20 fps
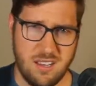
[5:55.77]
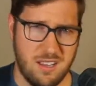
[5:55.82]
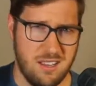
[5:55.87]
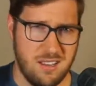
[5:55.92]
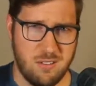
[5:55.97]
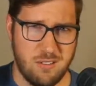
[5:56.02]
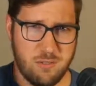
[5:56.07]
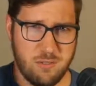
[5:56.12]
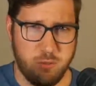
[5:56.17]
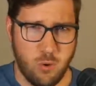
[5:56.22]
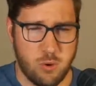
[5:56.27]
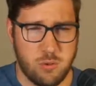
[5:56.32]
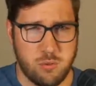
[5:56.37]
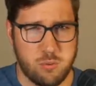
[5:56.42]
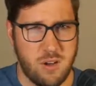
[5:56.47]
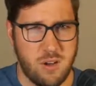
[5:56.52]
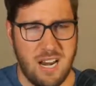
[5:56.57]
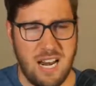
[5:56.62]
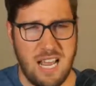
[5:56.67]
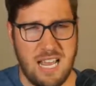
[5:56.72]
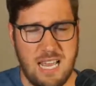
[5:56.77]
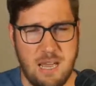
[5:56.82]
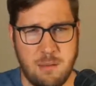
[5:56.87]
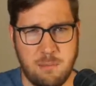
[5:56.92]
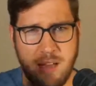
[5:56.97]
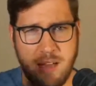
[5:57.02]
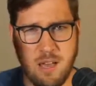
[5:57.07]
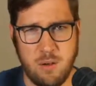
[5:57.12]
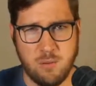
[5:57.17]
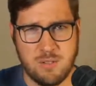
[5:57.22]
forthright I am,
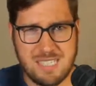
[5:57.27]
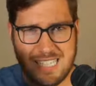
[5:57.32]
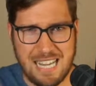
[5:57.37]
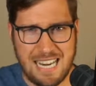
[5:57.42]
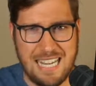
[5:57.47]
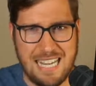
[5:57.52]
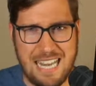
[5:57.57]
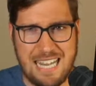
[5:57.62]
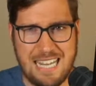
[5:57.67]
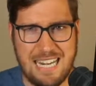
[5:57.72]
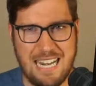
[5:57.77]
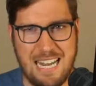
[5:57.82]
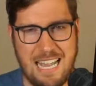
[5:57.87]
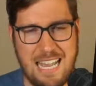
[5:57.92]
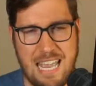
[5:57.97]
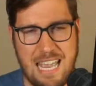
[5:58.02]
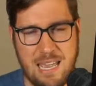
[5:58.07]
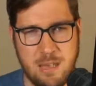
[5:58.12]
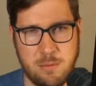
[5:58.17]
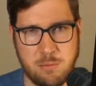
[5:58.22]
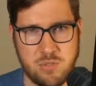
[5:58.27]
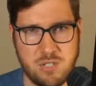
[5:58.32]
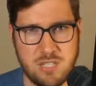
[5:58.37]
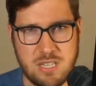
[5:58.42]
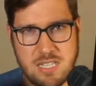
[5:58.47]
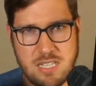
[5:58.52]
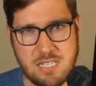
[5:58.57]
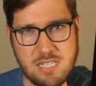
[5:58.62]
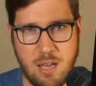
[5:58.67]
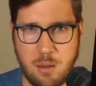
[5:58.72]
how dedicated I am to
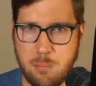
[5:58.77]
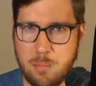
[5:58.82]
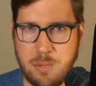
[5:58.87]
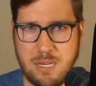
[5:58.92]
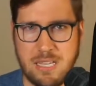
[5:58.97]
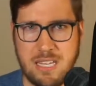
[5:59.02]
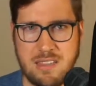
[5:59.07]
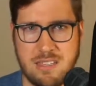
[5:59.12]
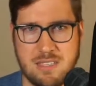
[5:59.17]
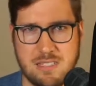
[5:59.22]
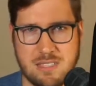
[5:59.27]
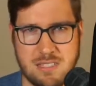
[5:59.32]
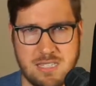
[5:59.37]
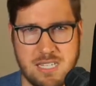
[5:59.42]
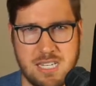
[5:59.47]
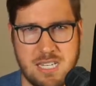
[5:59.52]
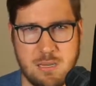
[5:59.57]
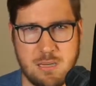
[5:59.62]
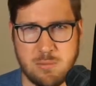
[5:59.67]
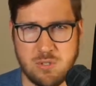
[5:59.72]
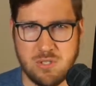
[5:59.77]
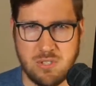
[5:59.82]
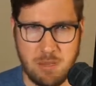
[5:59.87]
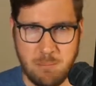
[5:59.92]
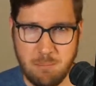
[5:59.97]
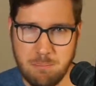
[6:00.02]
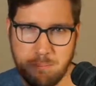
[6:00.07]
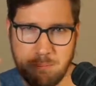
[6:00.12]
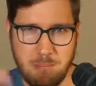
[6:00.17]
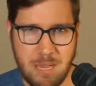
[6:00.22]
this company and this team so that
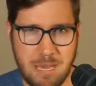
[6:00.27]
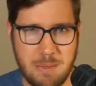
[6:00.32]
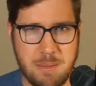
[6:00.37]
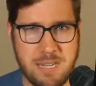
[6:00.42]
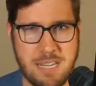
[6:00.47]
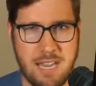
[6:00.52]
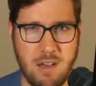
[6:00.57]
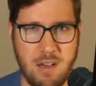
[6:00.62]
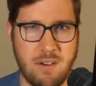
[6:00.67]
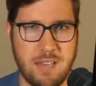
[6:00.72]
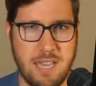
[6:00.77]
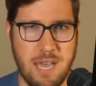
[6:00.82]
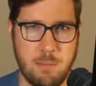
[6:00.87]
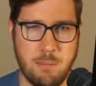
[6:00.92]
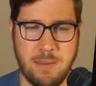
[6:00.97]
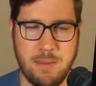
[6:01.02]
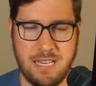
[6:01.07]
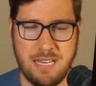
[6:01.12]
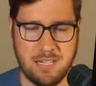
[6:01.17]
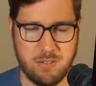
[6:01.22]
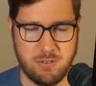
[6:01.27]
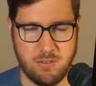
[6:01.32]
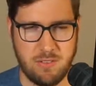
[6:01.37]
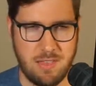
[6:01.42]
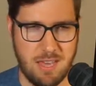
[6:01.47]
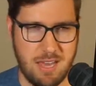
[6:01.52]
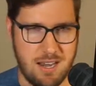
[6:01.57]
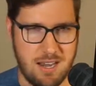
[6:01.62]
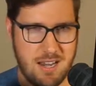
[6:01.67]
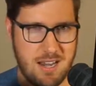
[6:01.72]
maybe I'll get picked for
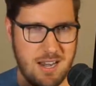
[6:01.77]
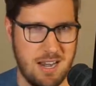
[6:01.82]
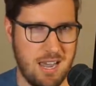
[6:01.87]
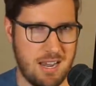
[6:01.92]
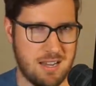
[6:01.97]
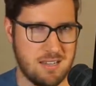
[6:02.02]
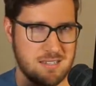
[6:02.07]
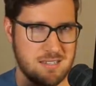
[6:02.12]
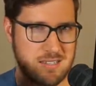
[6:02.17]
that next